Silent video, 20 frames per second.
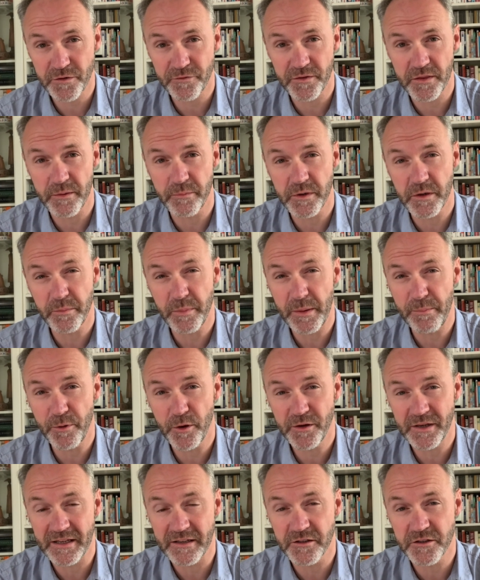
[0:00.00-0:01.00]
for them to be put
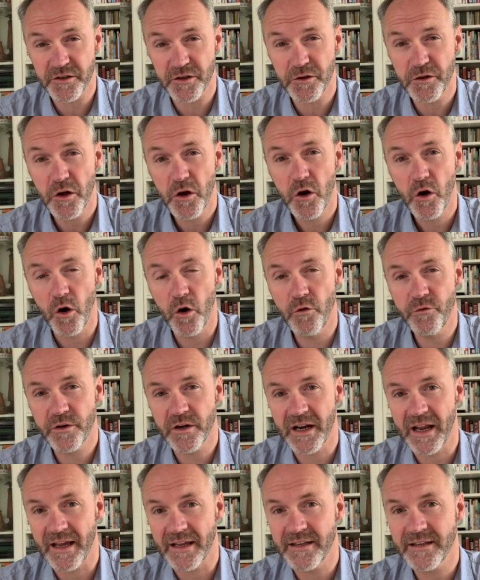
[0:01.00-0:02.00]
into
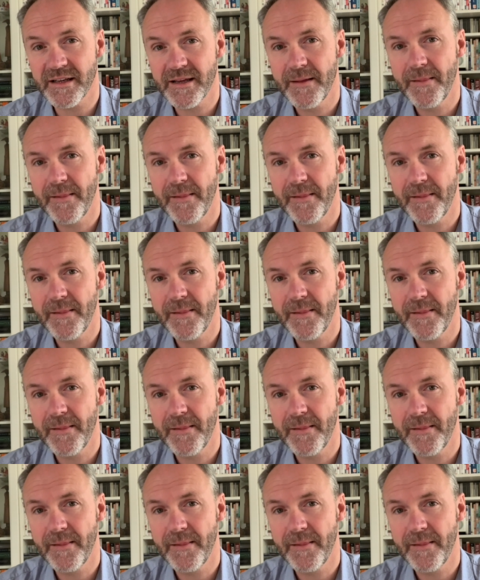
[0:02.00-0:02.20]
overnight,